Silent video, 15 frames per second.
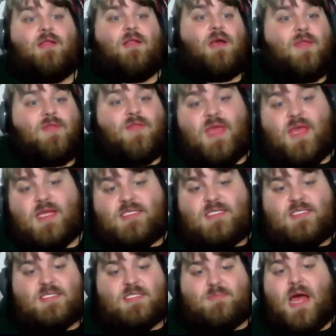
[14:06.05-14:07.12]
look at this.
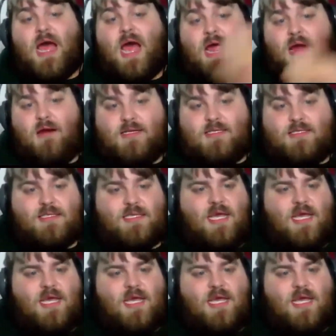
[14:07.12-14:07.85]
This is Pirates."